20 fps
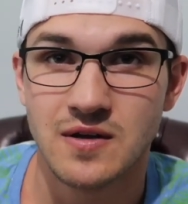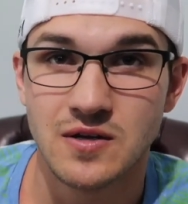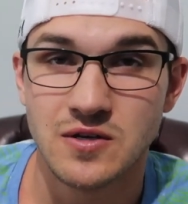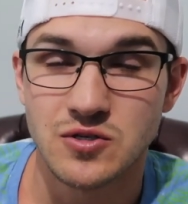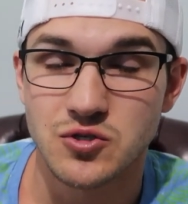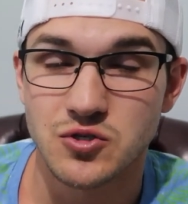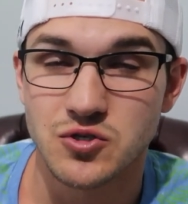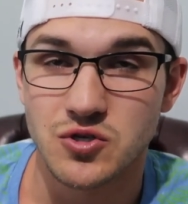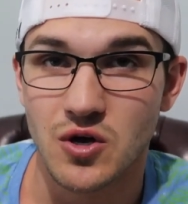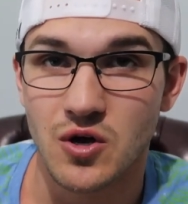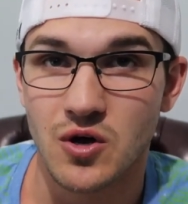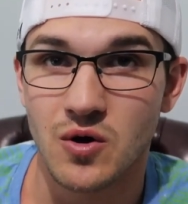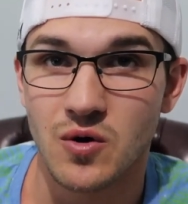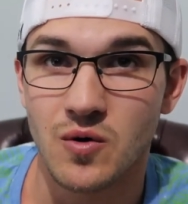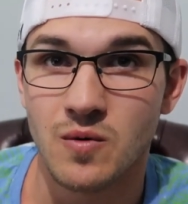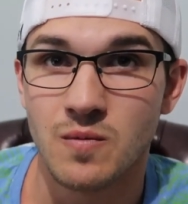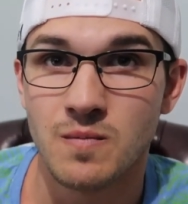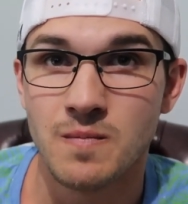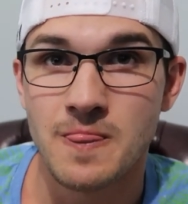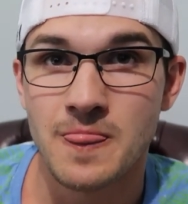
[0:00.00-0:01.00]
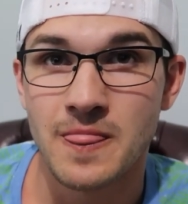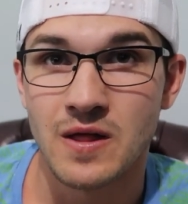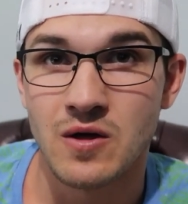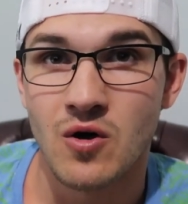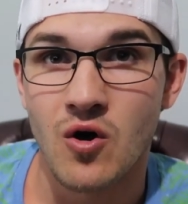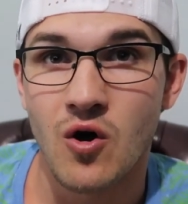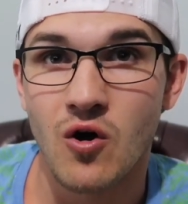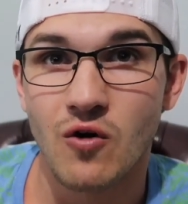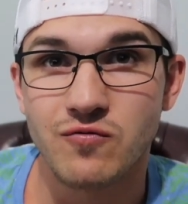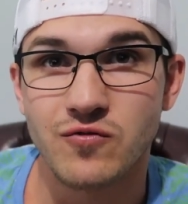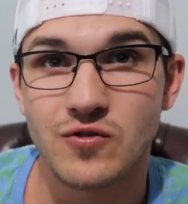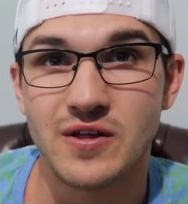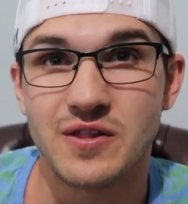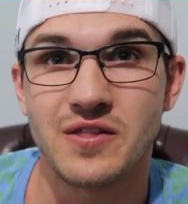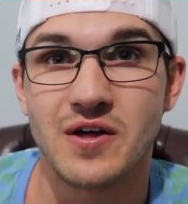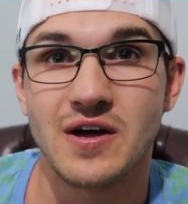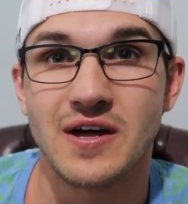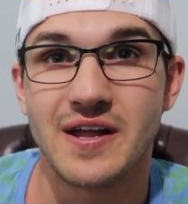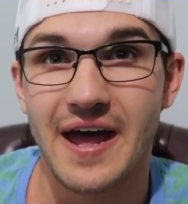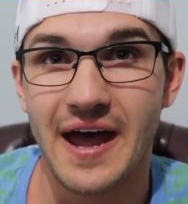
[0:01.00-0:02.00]
So hopefully
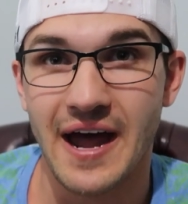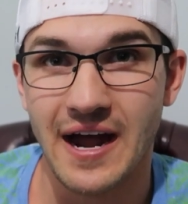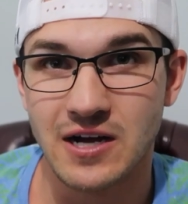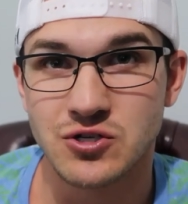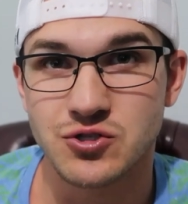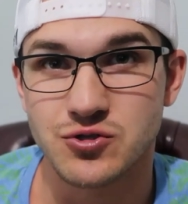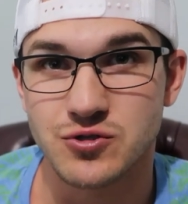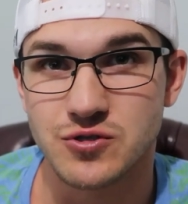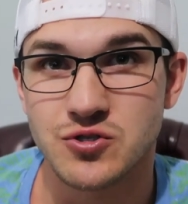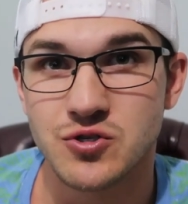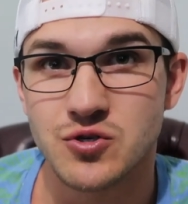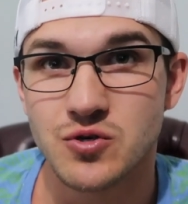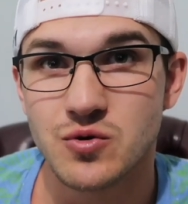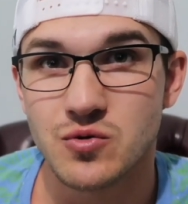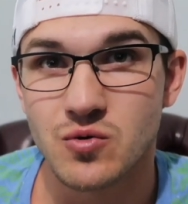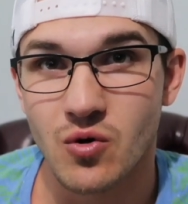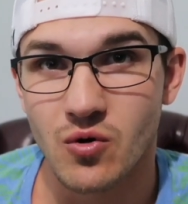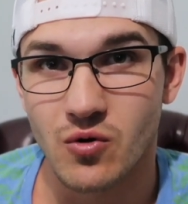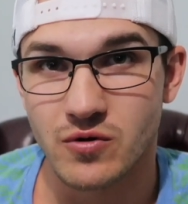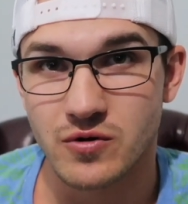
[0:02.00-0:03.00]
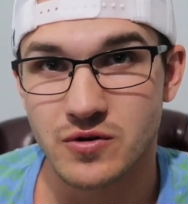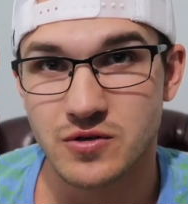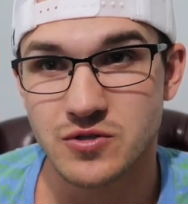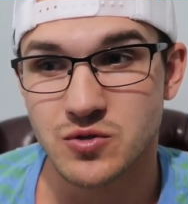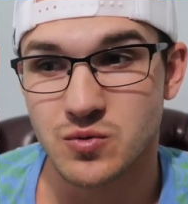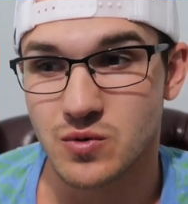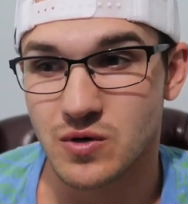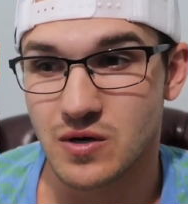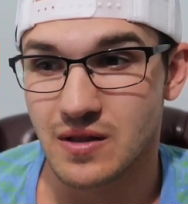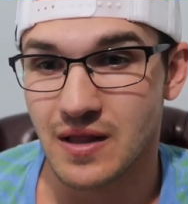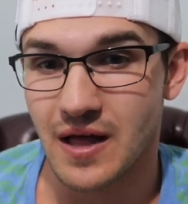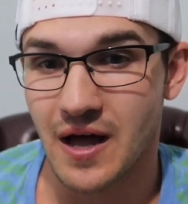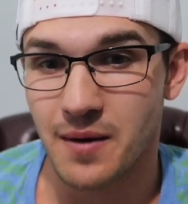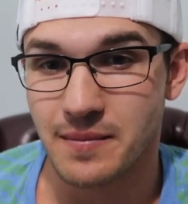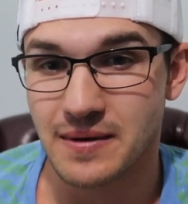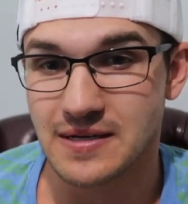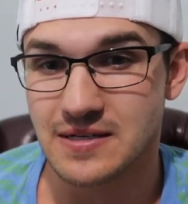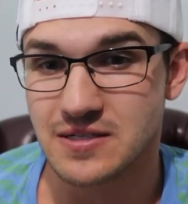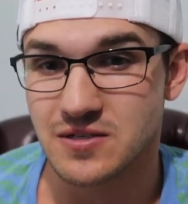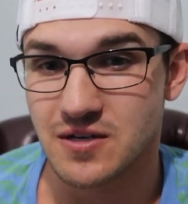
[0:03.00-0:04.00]
the extra 2 cores will allow
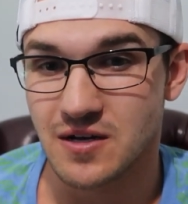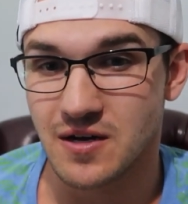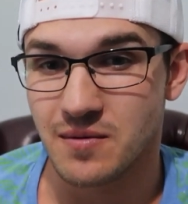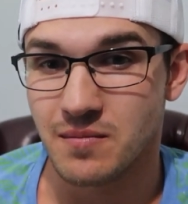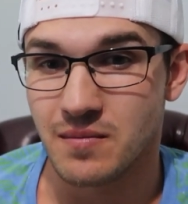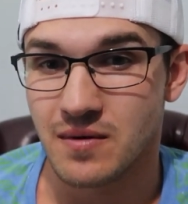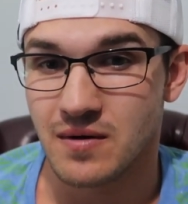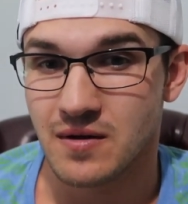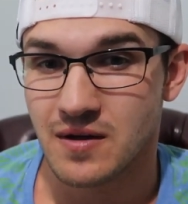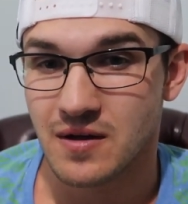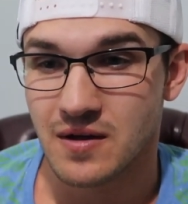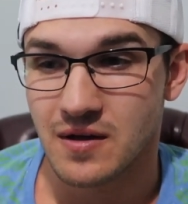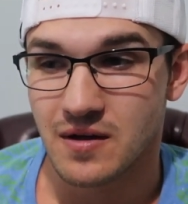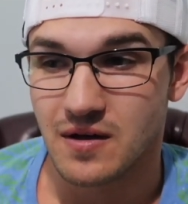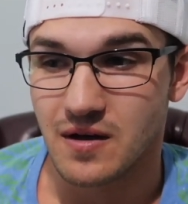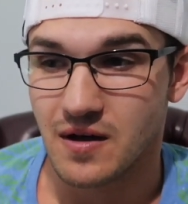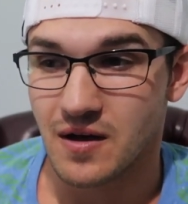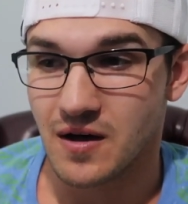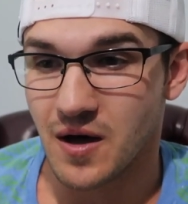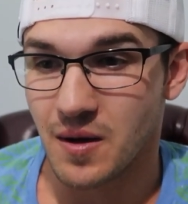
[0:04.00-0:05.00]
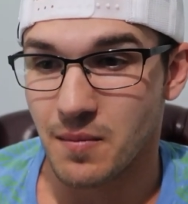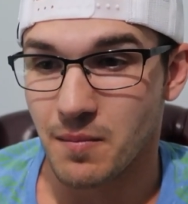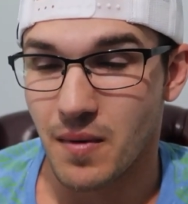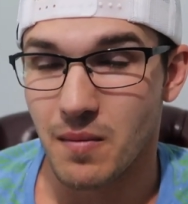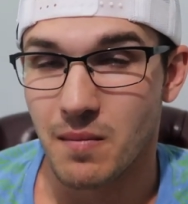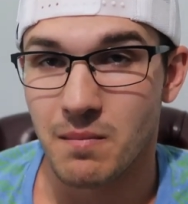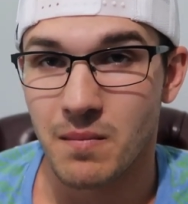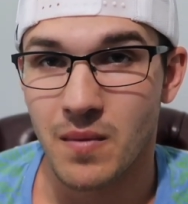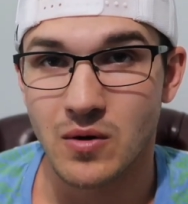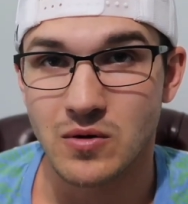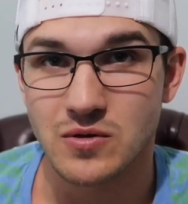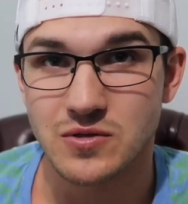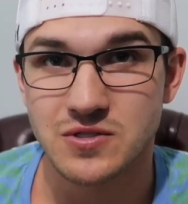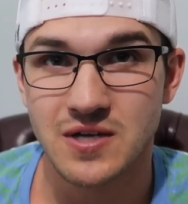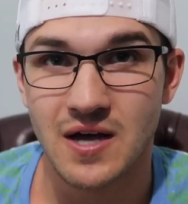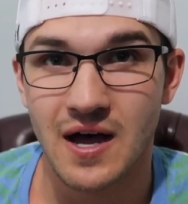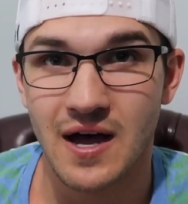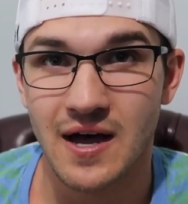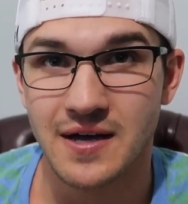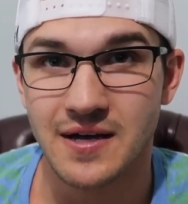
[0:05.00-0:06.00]
me some
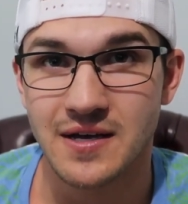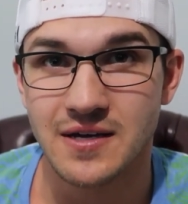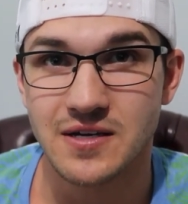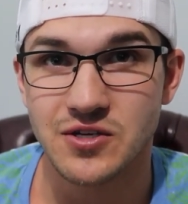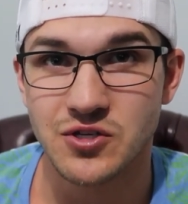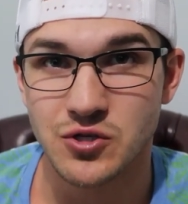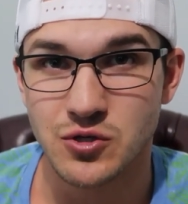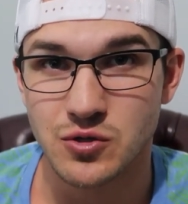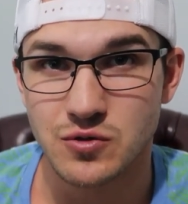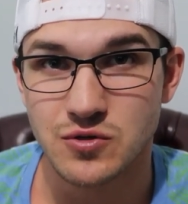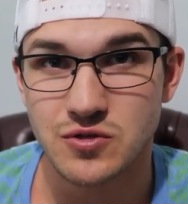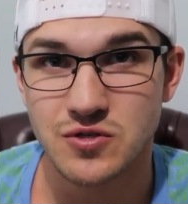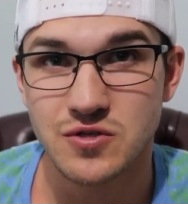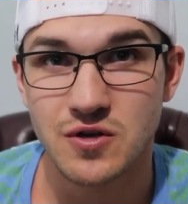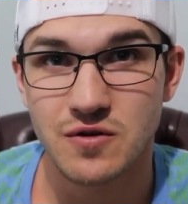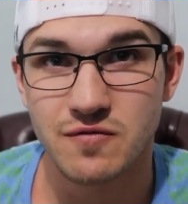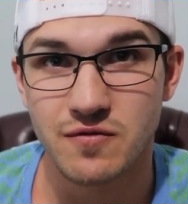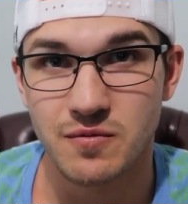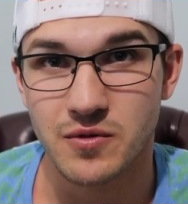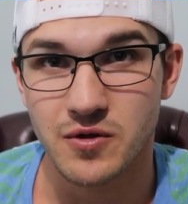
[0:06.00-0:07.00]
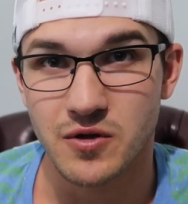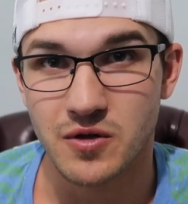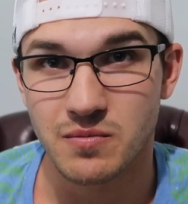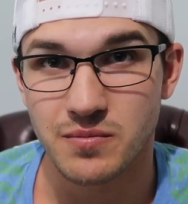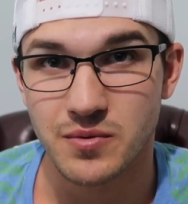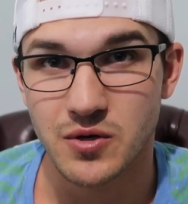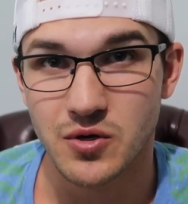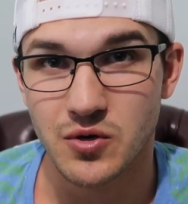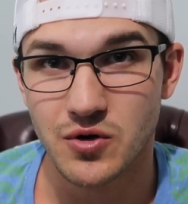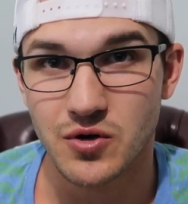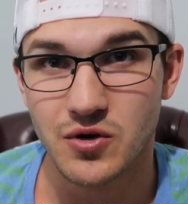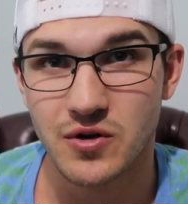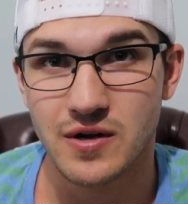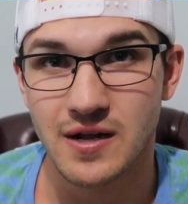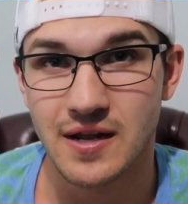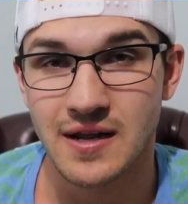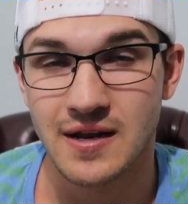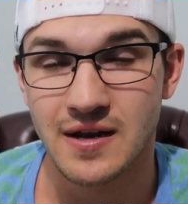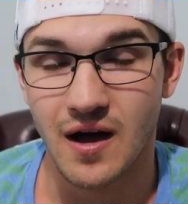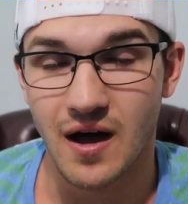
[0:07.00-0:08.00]
multi-use from the computer
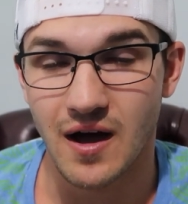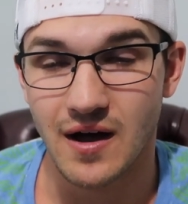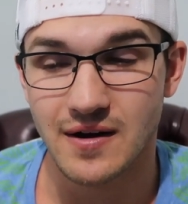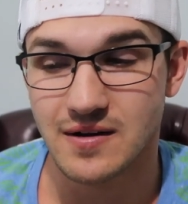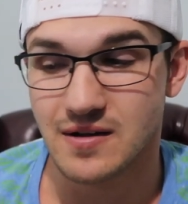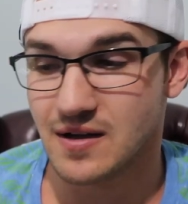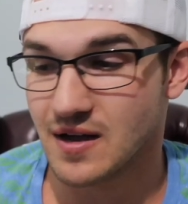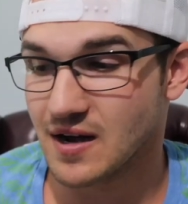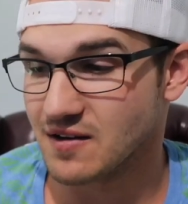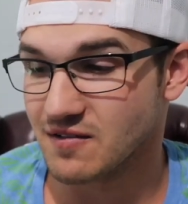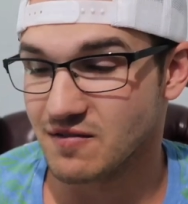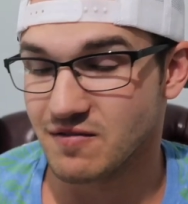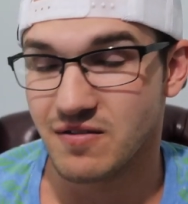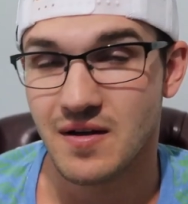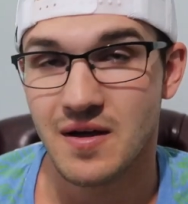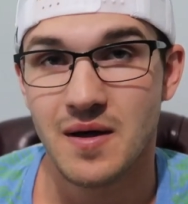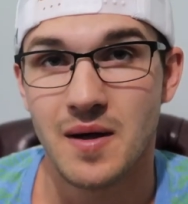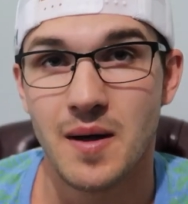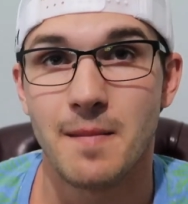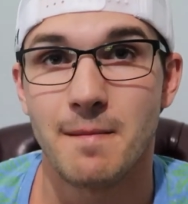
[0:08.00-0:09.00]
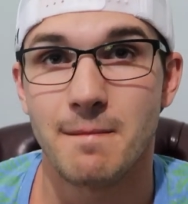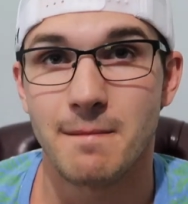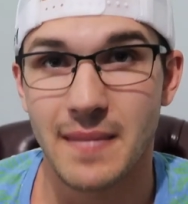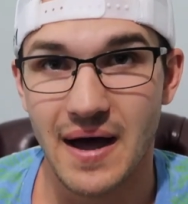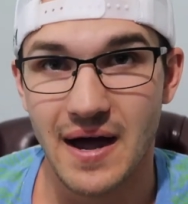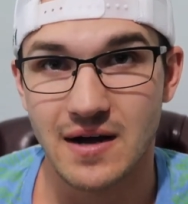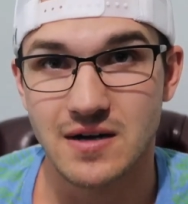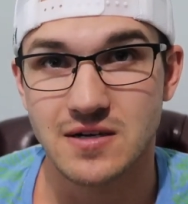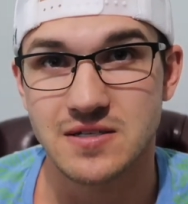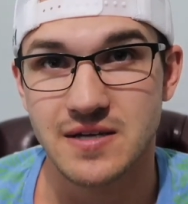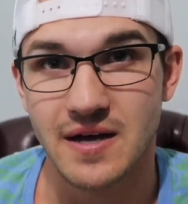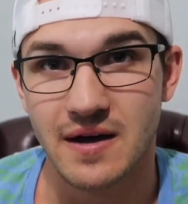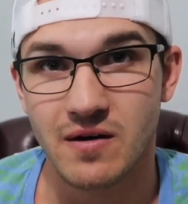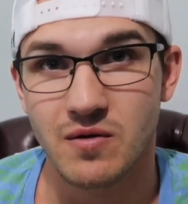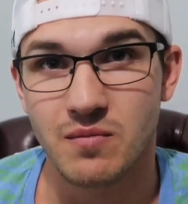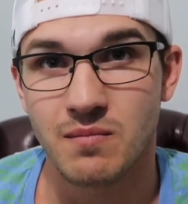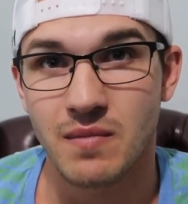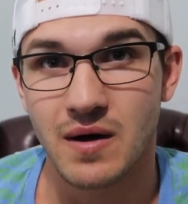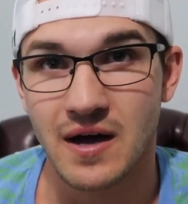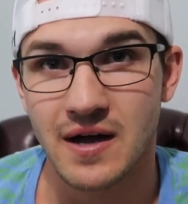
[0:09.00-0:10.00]
and not kind of max
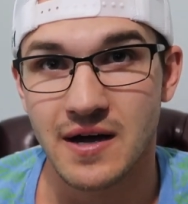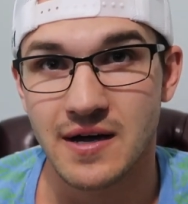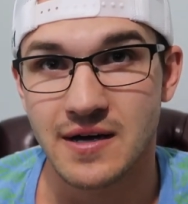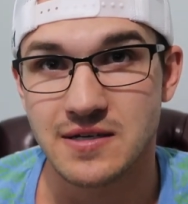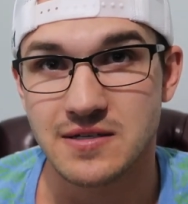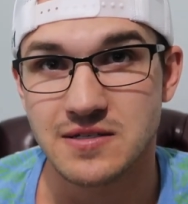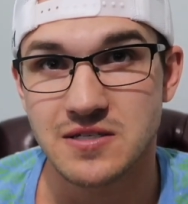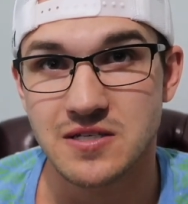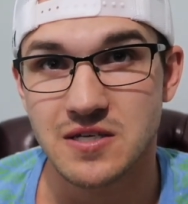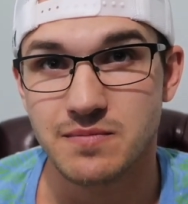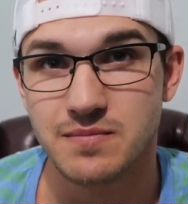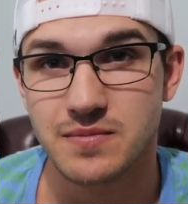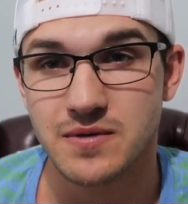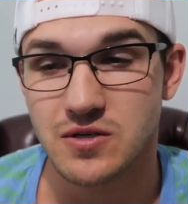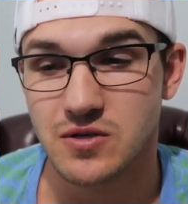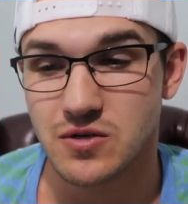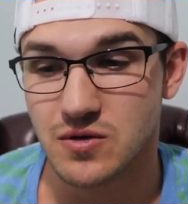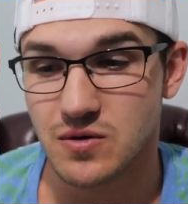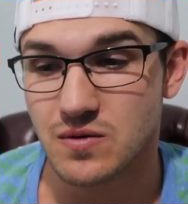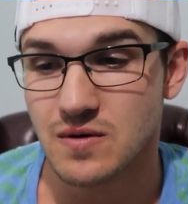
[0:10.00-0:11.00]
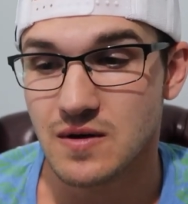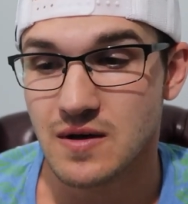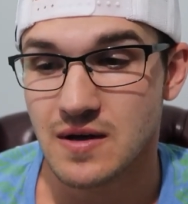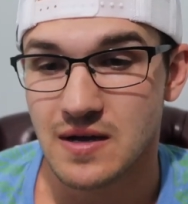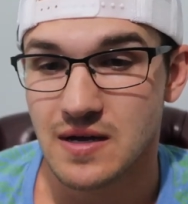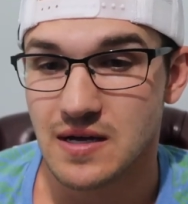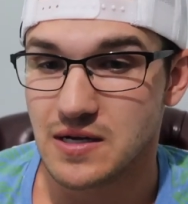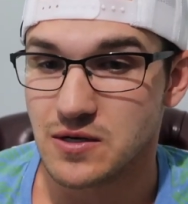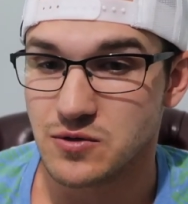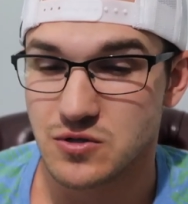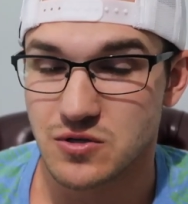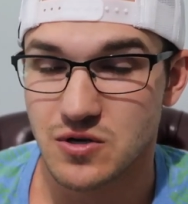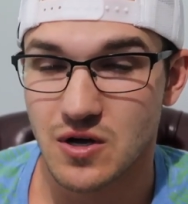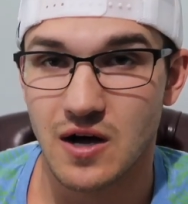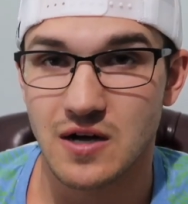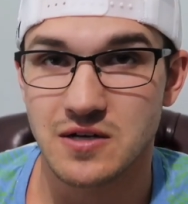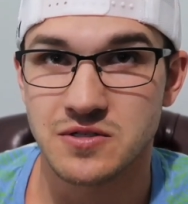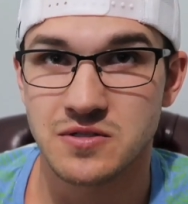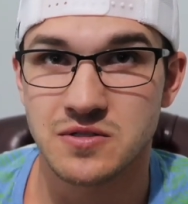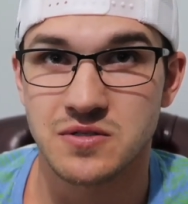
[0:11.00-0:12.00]
out my CPU. It was causing